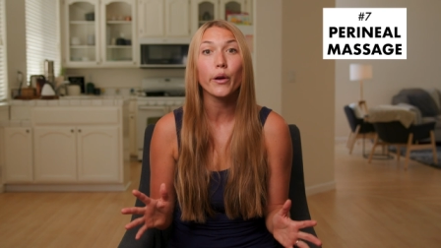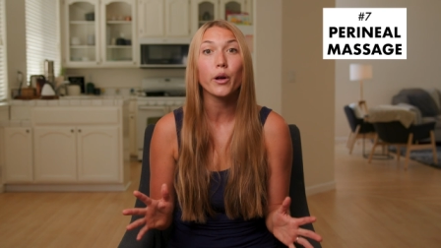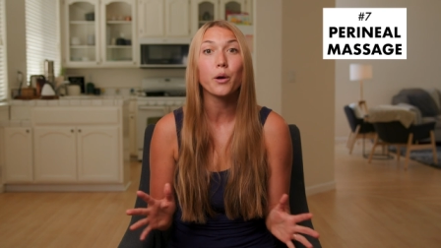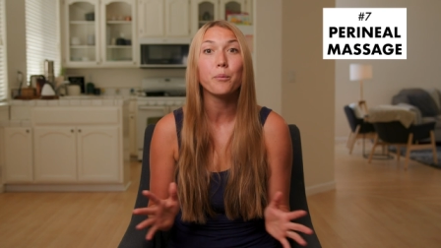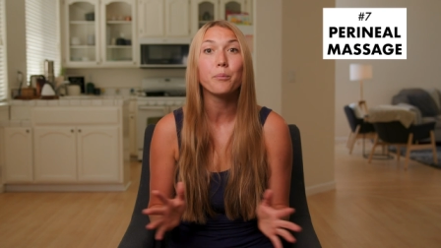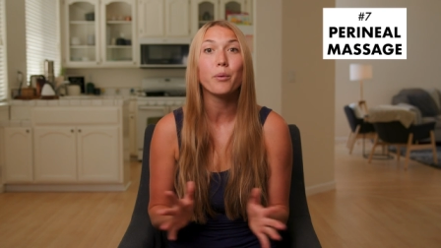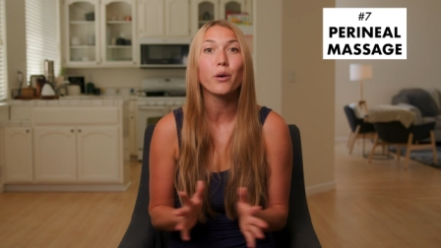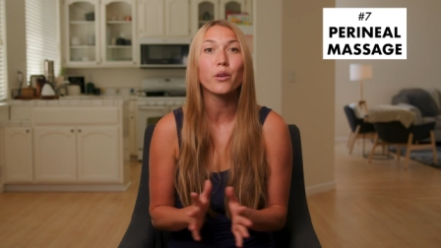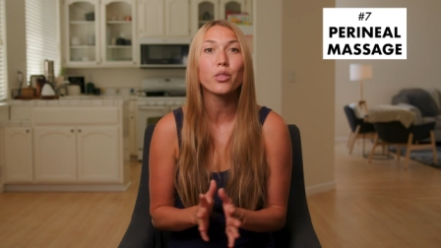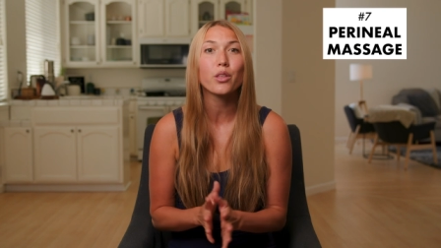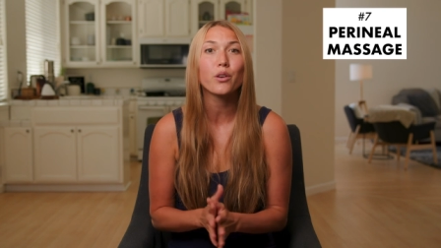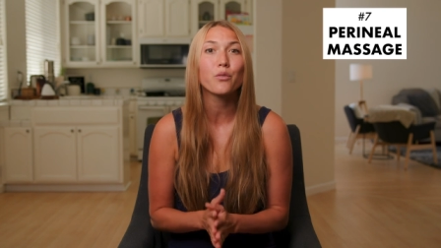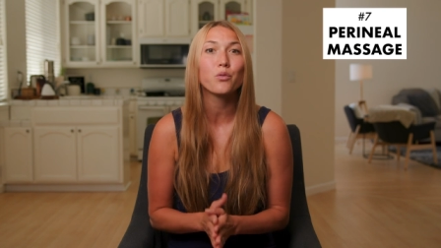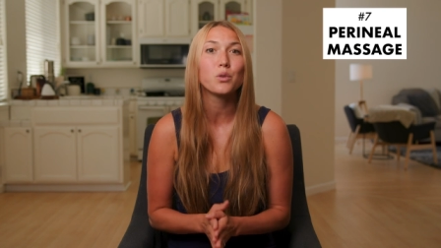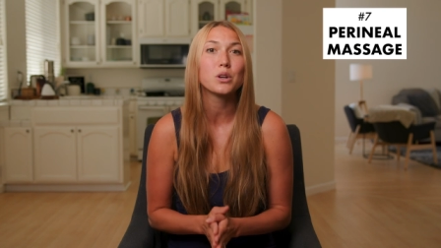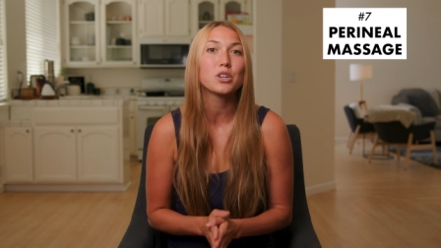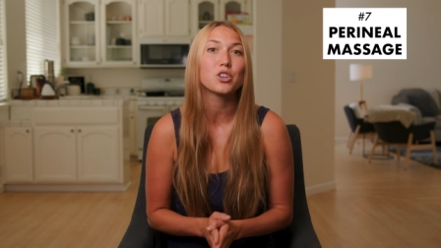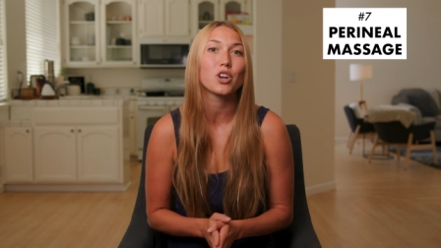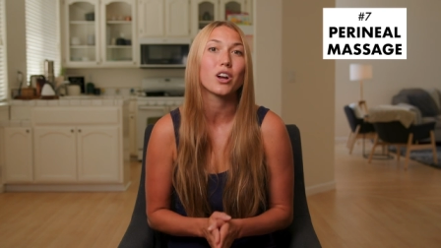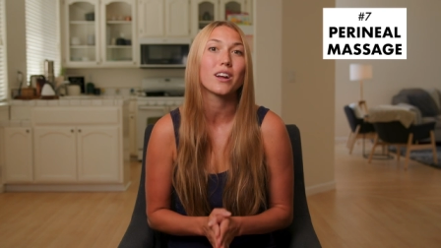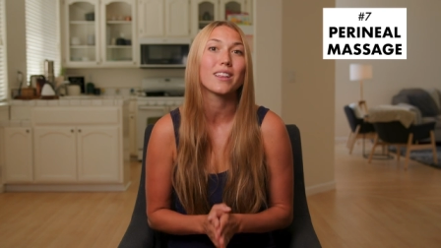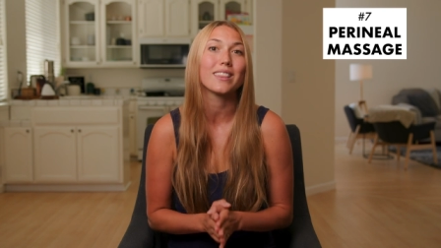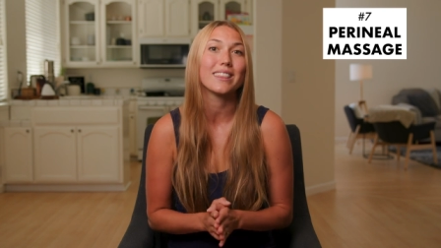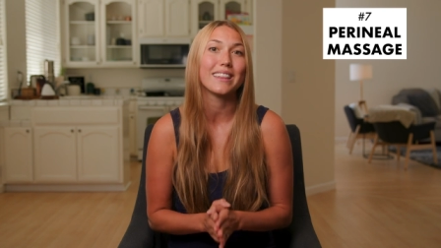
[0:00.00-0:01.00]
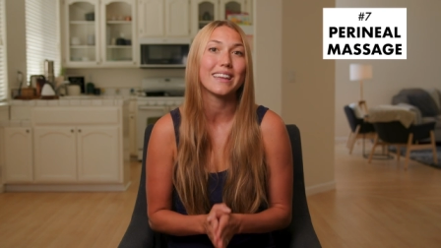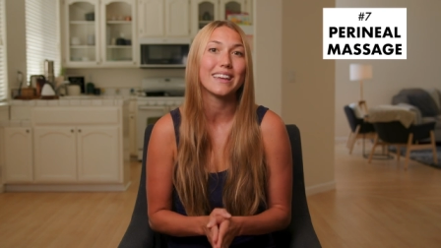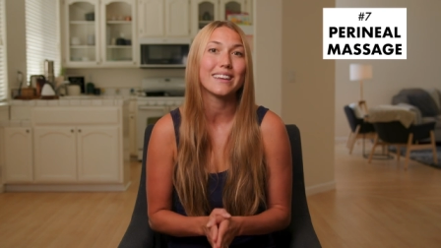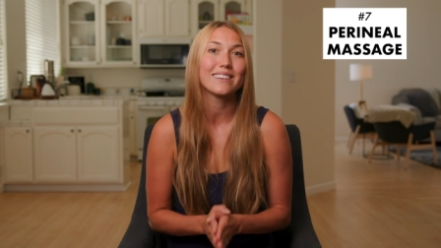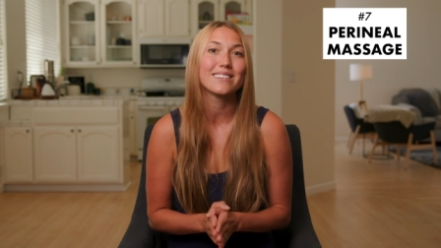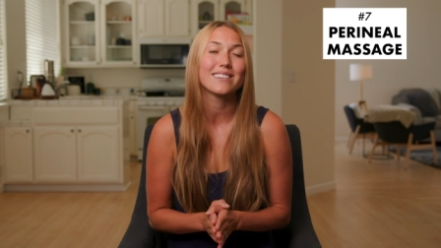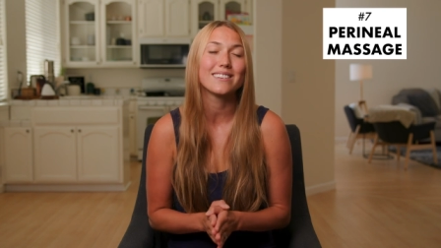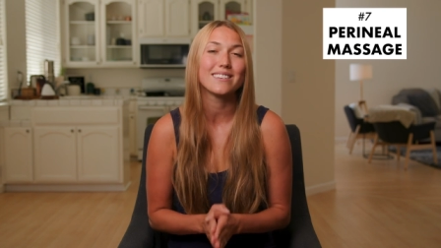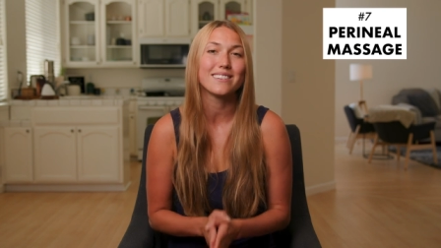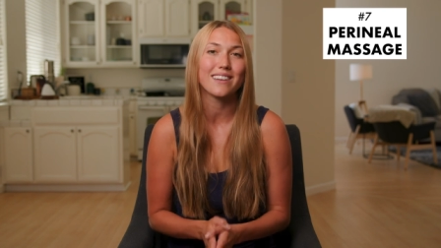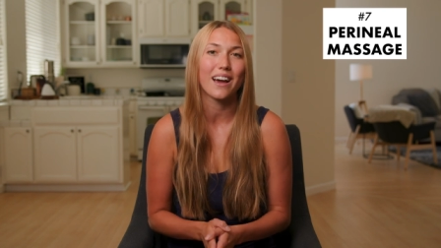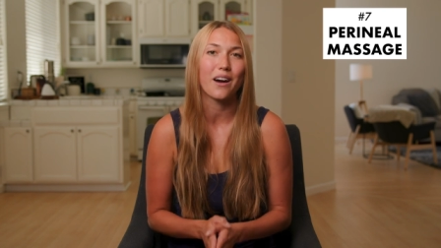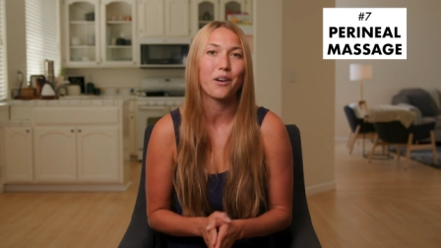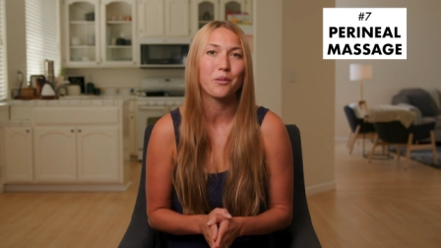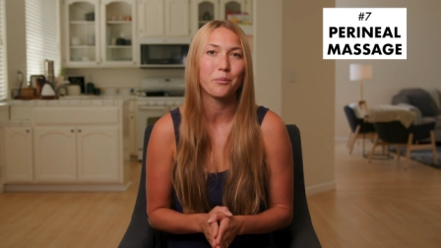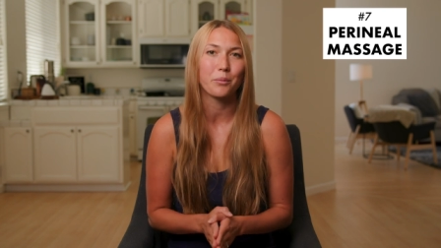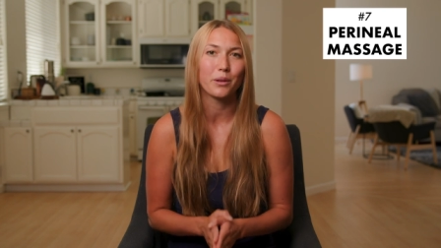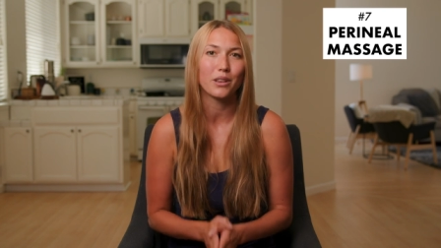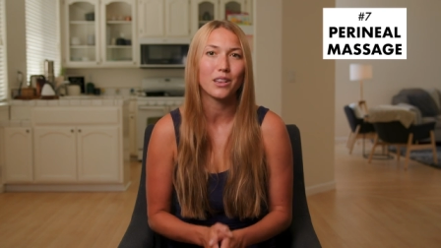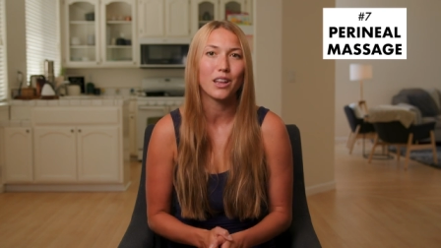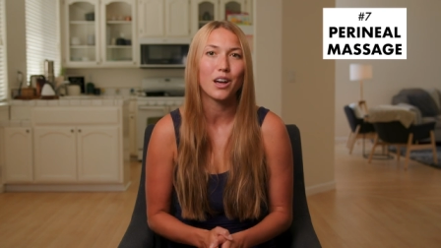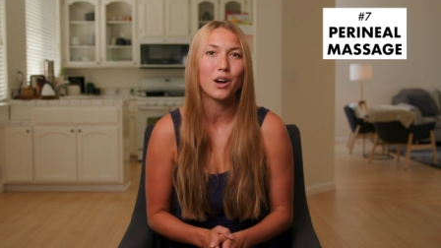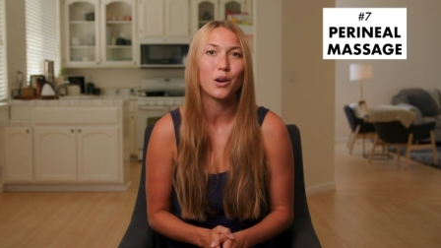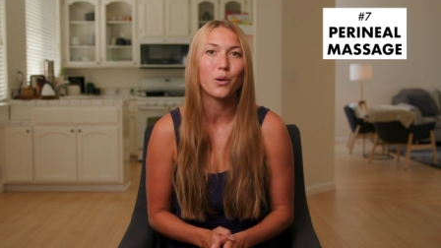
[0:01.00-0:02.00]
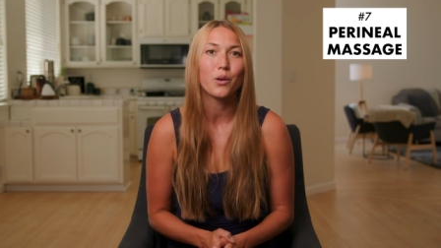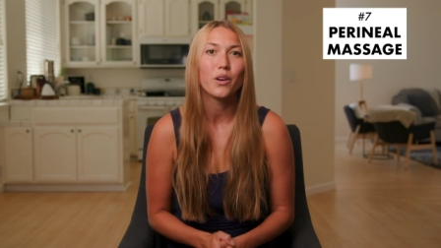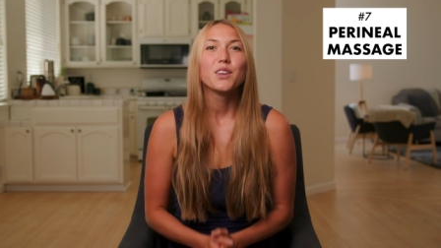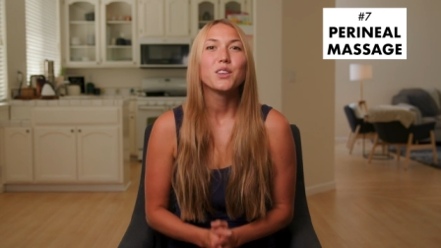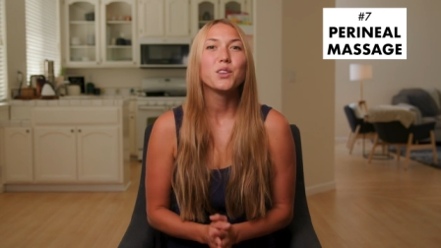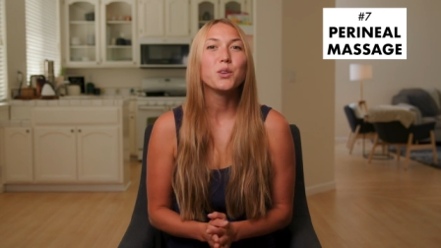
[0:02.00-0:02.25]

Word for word: oil, both of which are linked down below.